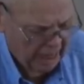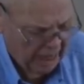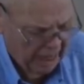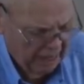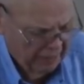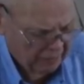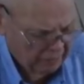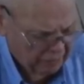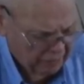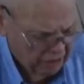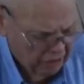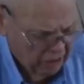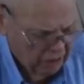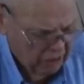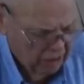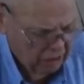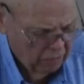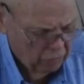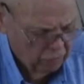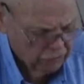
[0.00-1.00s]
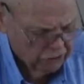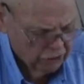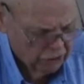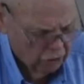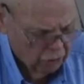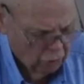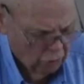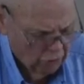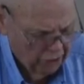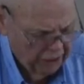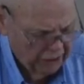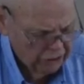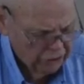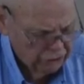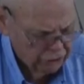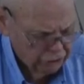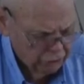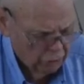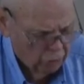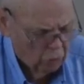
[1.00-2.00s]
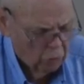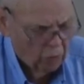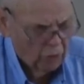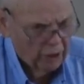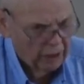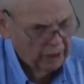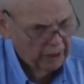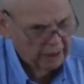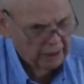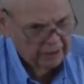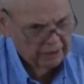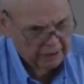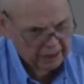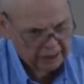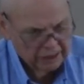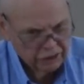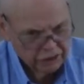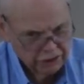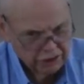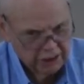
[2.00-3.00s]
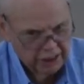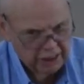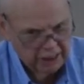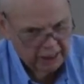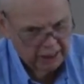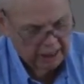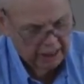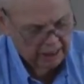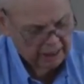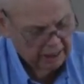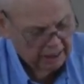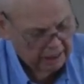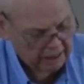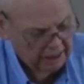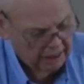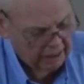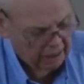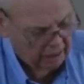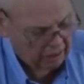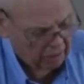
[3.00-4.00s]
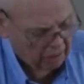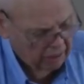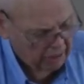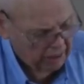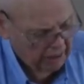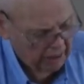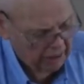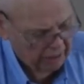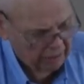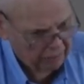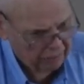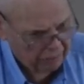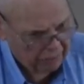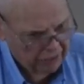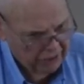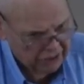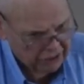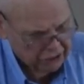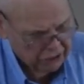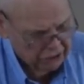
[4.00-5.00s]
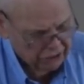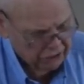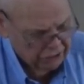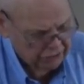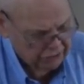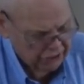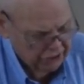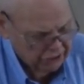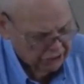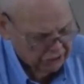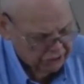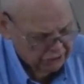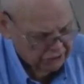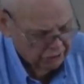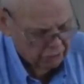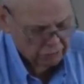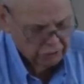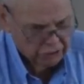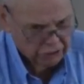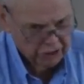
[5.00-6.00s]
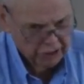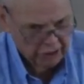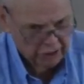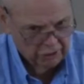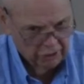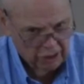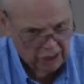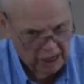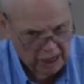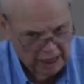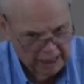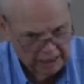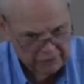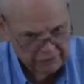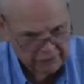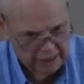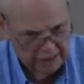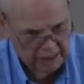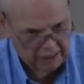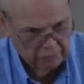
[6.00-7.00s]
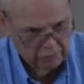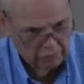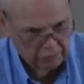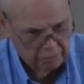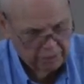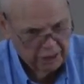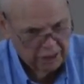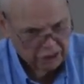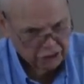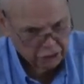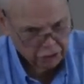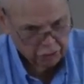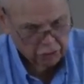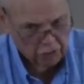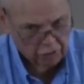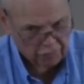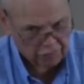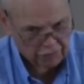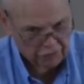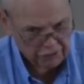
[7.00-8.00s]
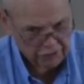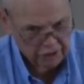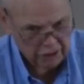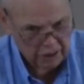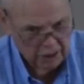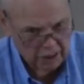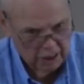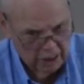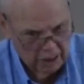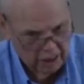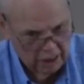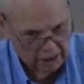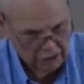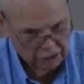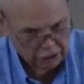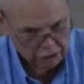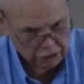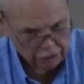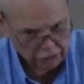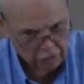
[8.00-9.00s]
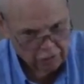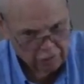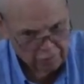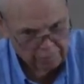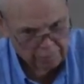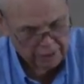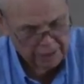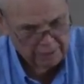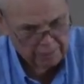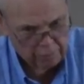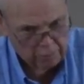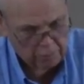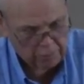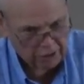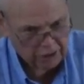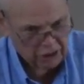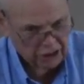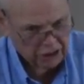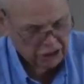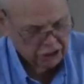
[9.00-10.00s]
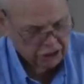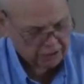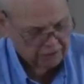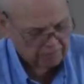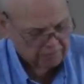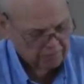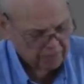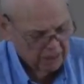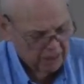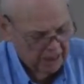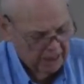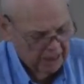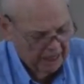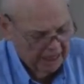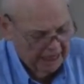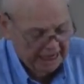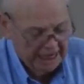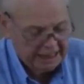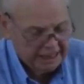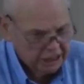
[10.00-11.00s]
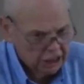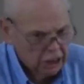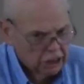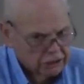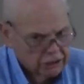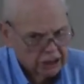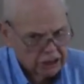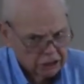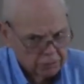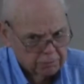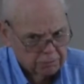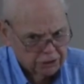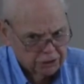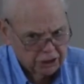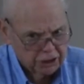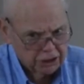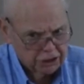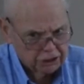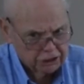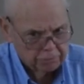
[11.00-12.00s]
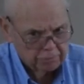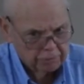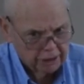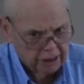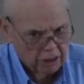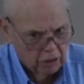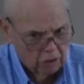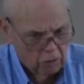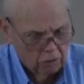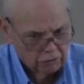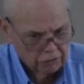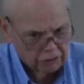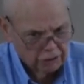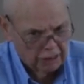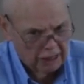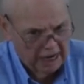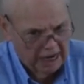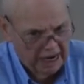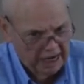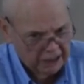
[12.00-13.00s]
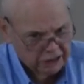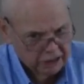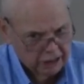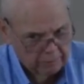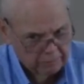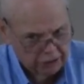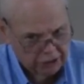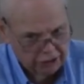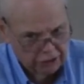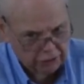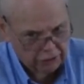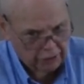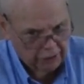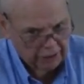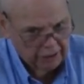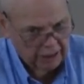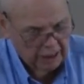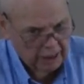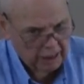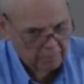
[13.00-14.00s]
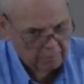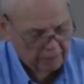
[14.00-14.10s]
And there was a great joy in that city. Now, this is this don't sound like that it would be a servant uh, to serve people, but listen, he took this position because they asked him to do it.